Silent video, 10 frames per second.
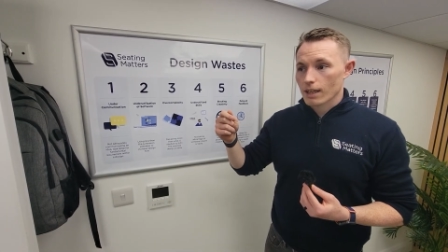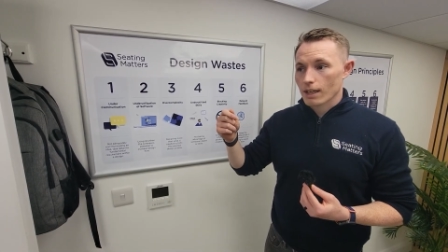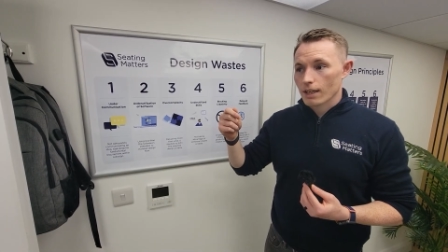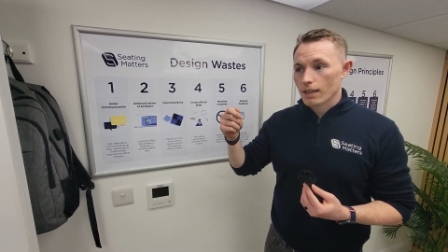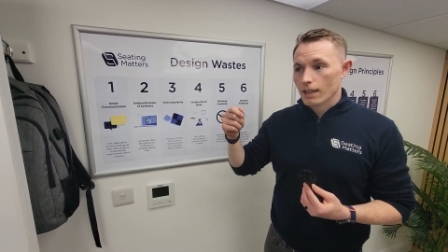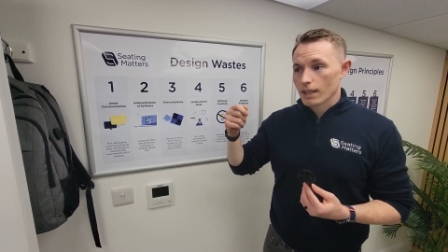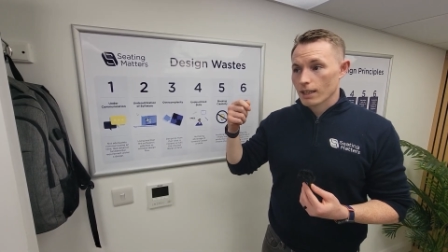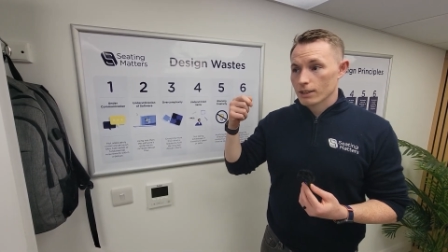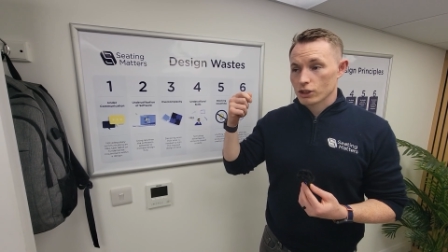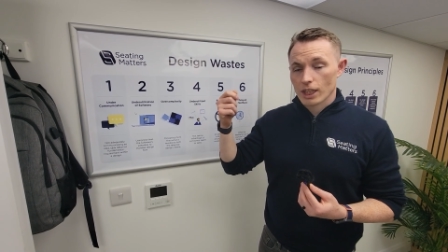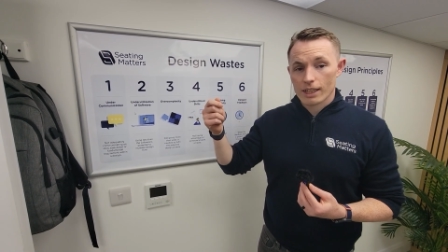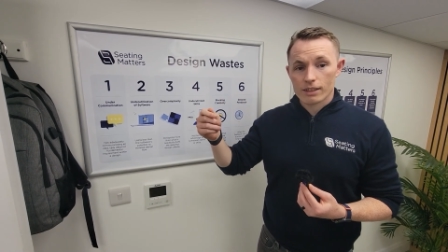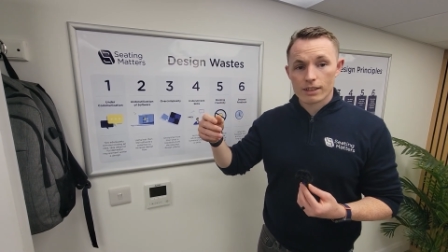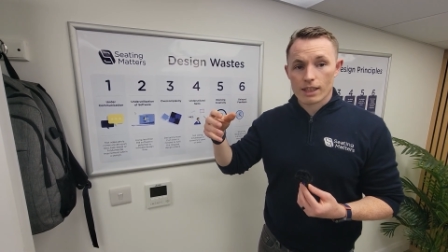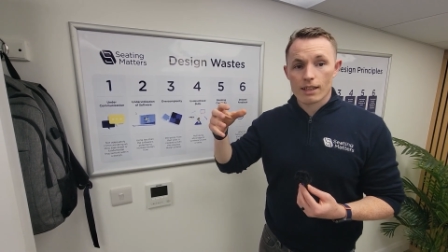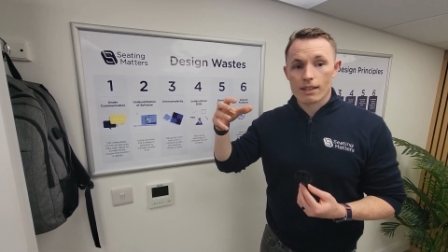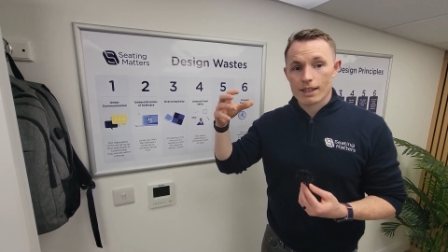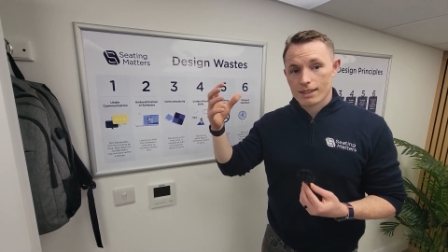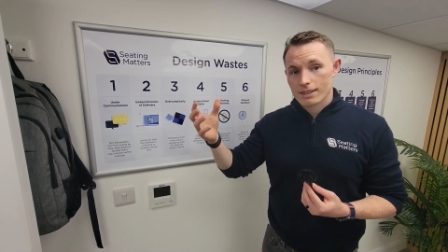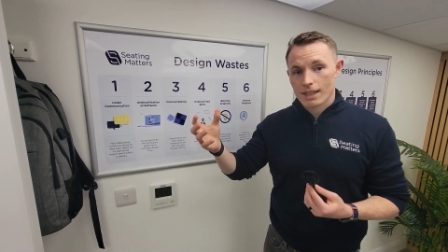uh, change in
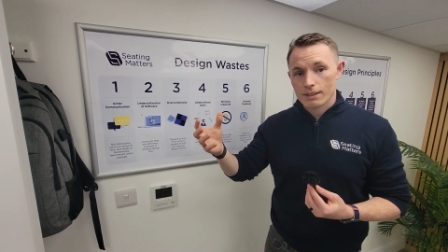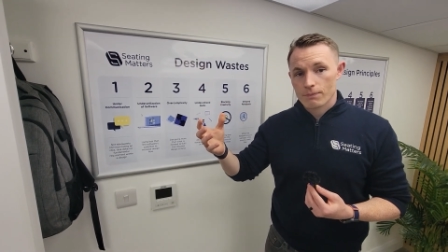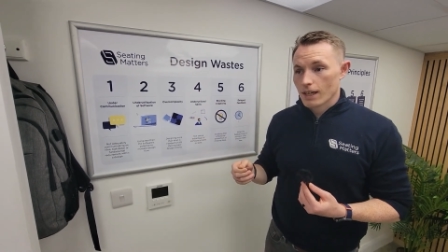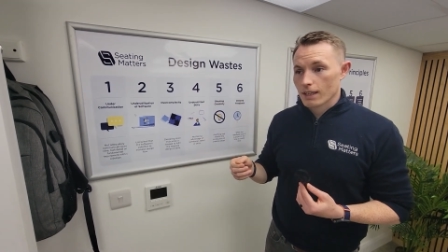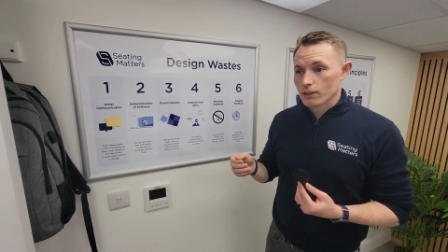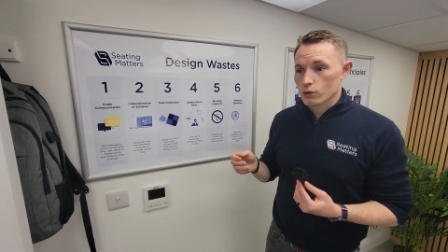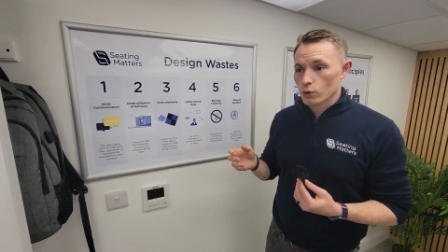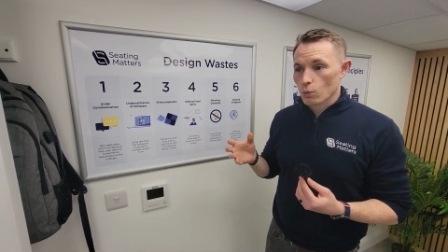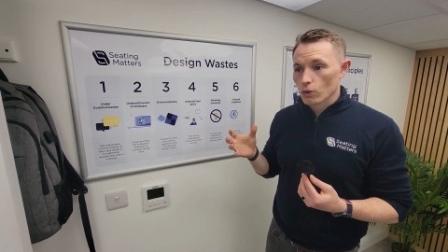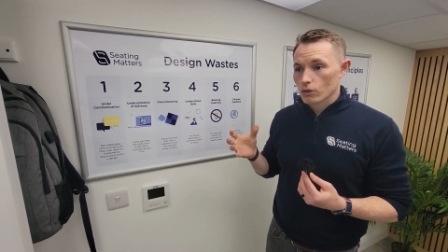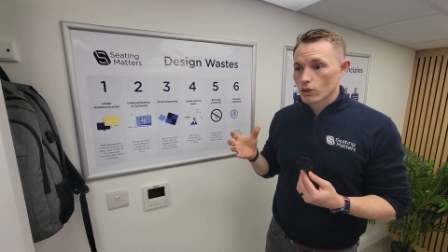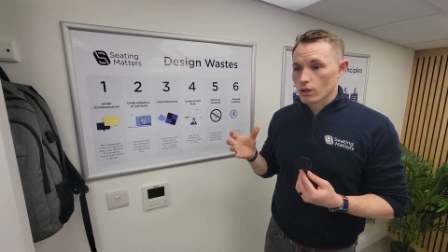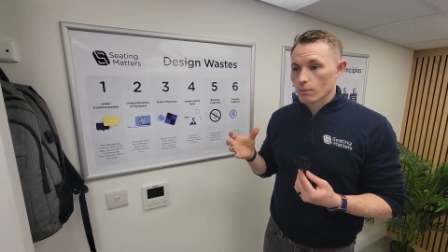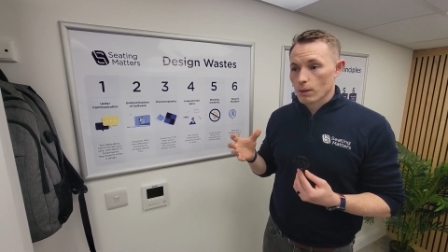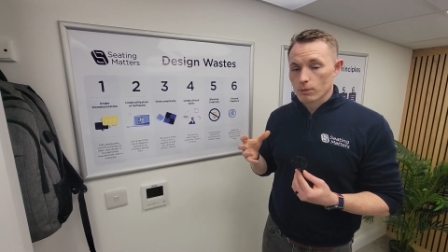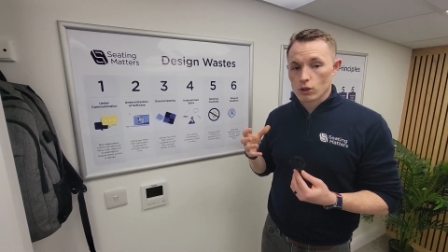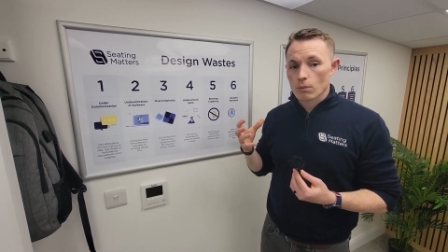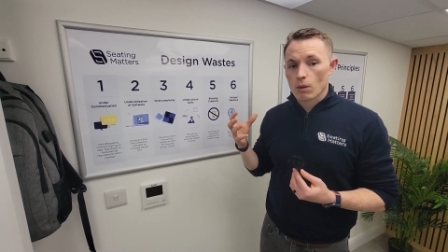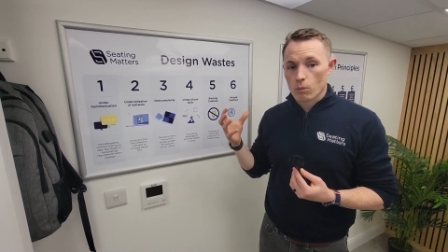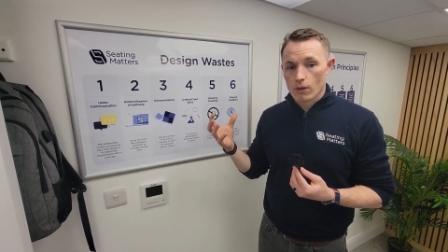a design and you want people to
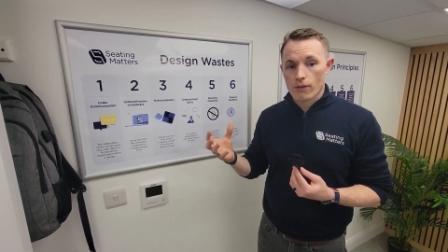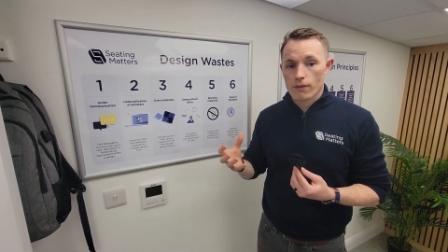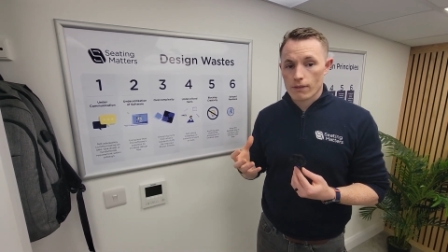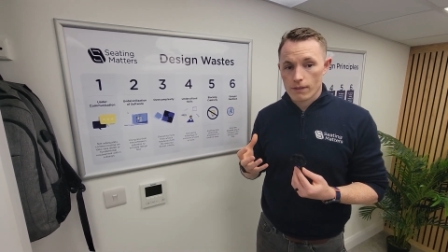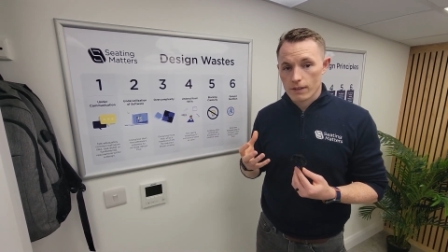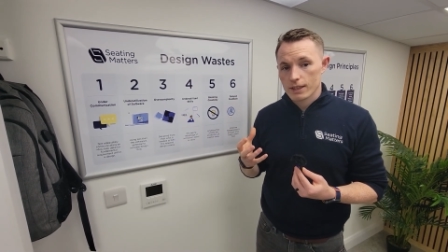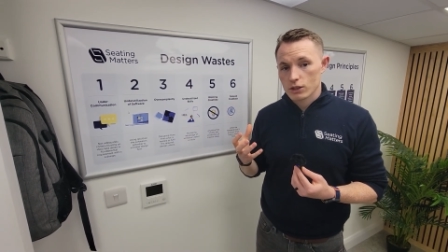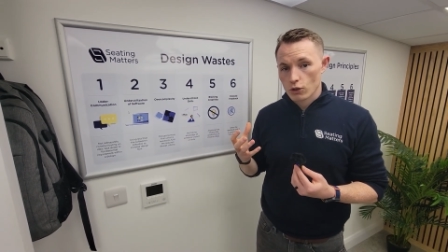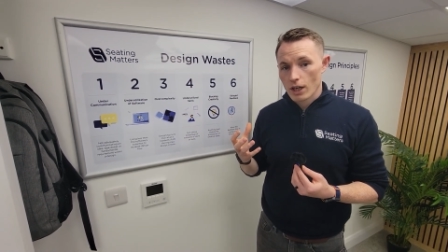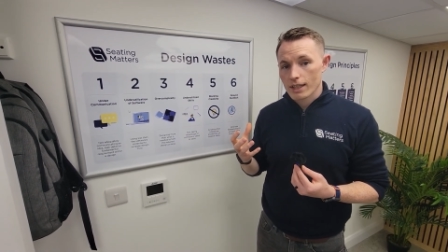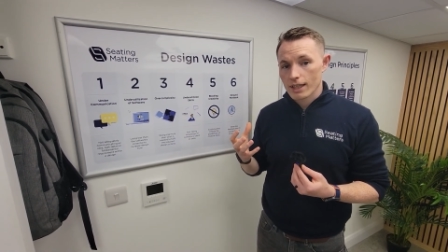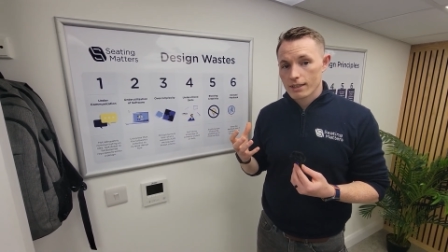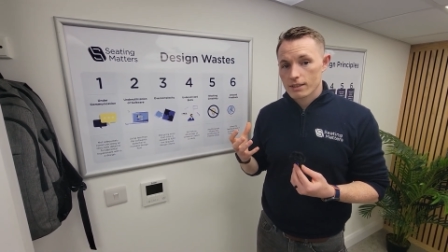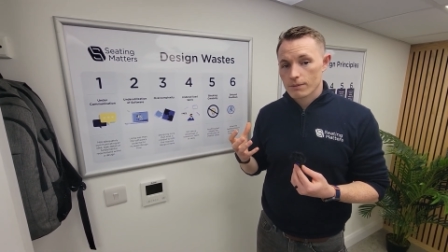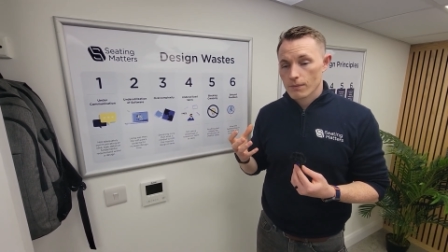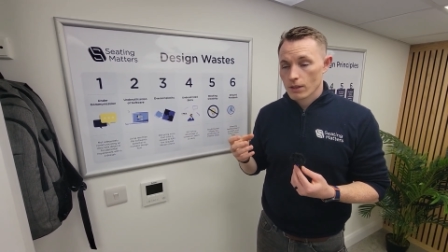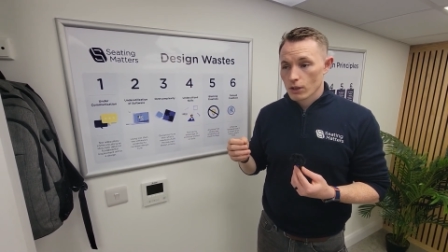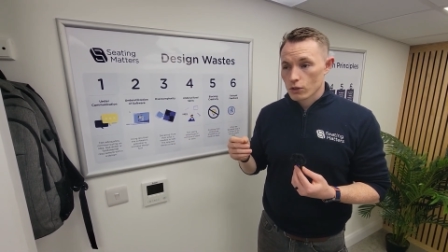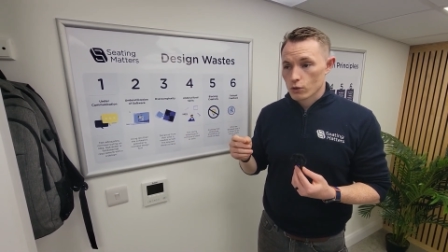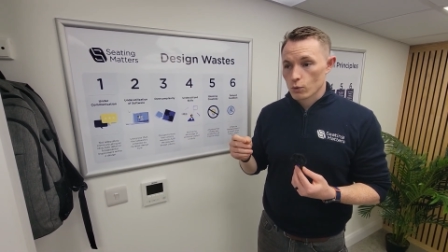come up with these good ideas.
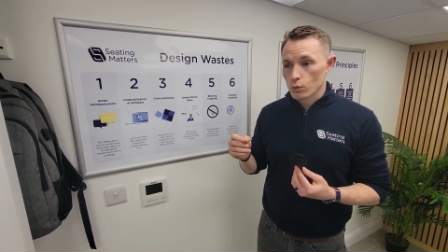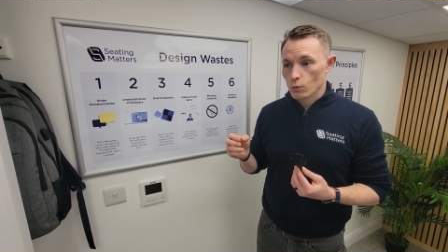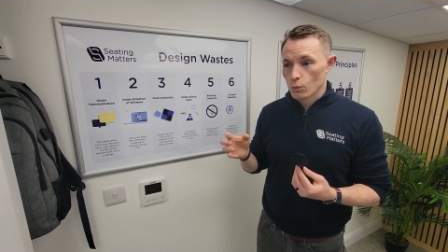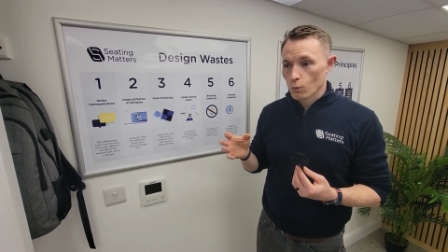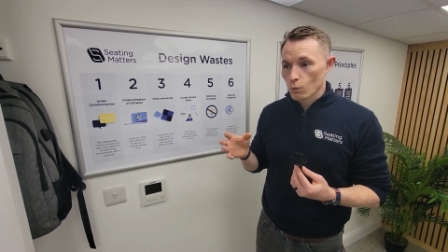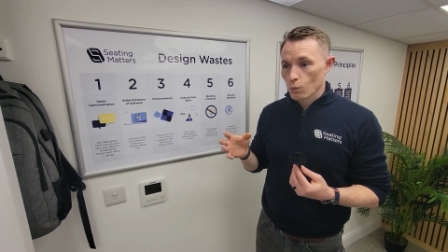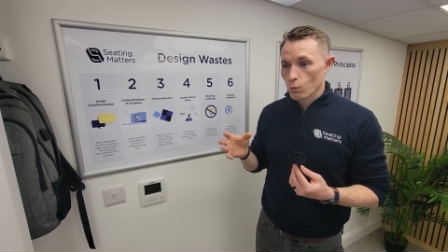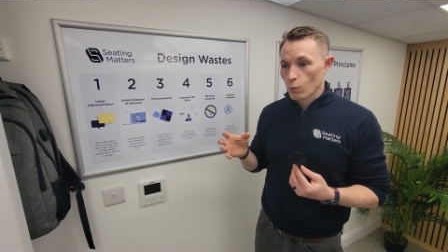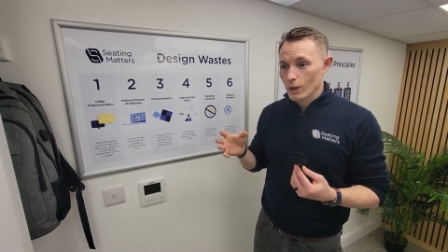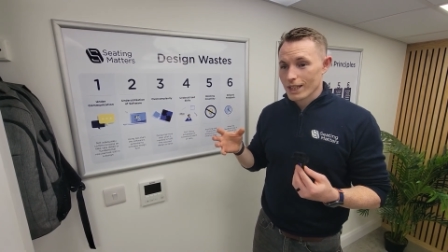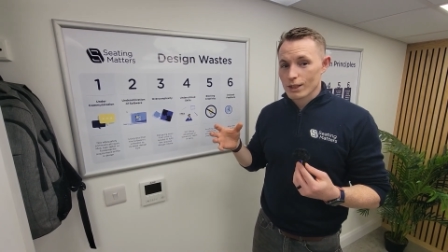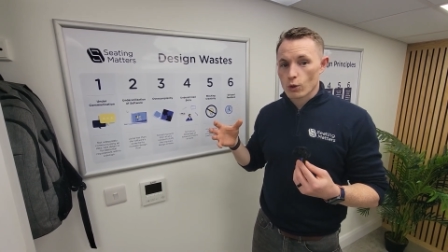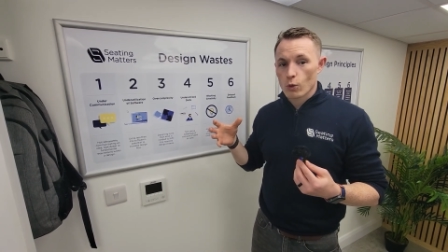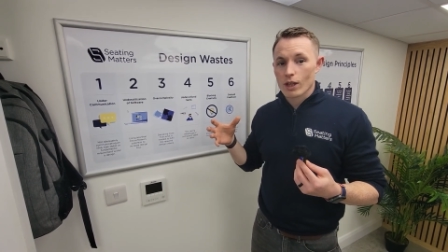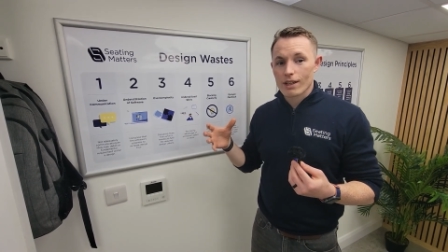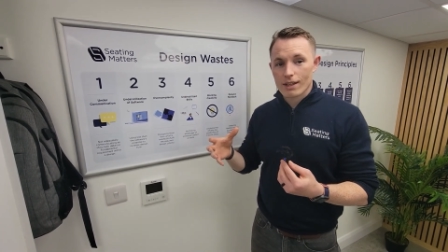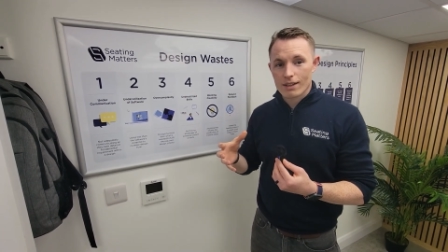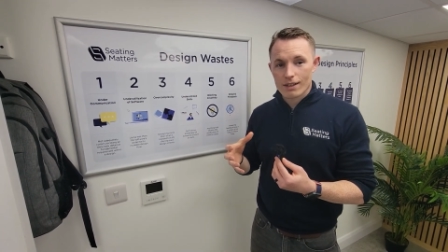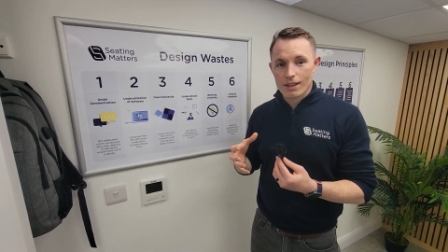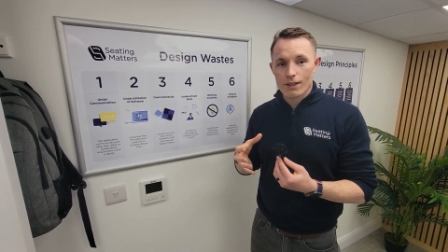So we need to create
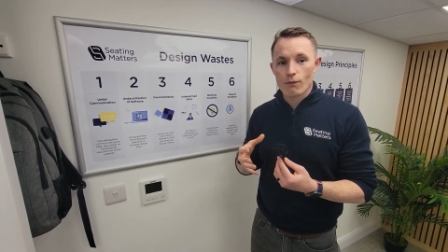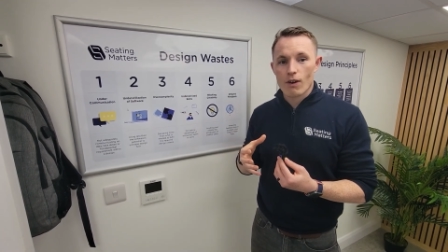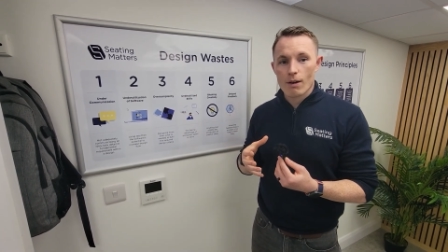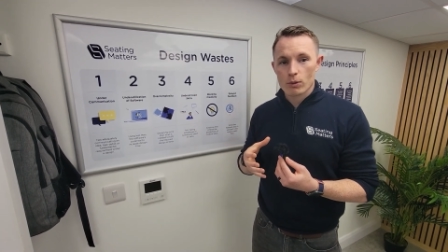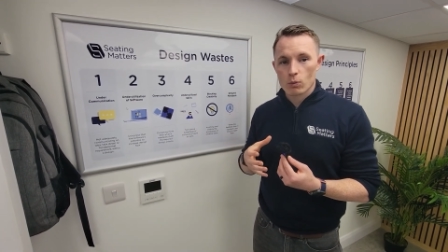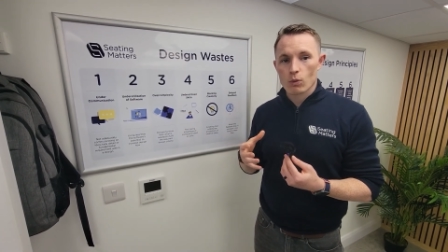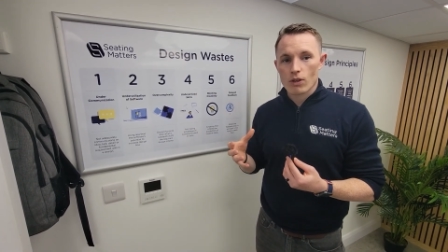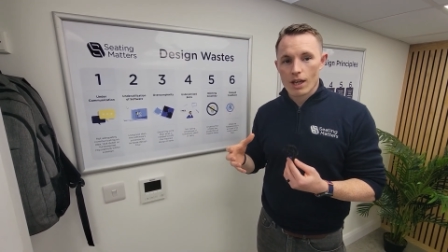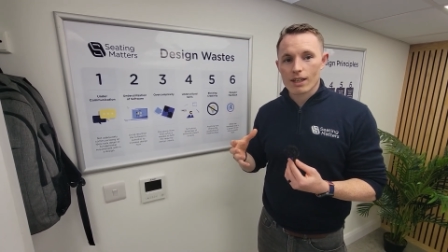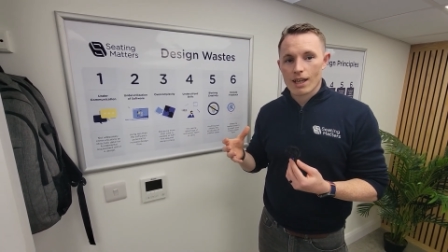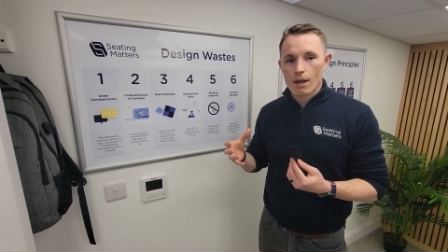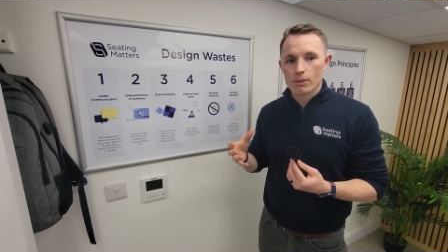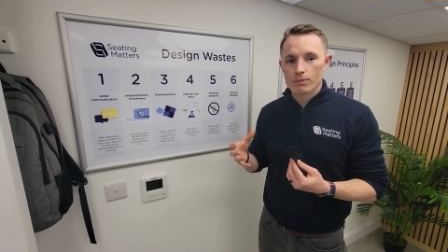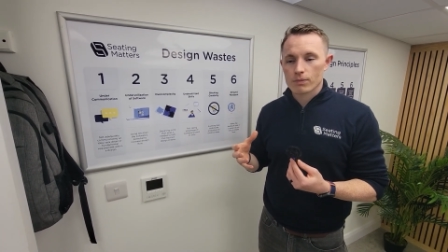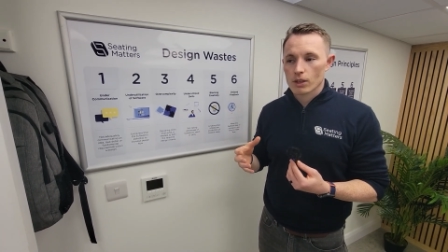an environment where that can happen.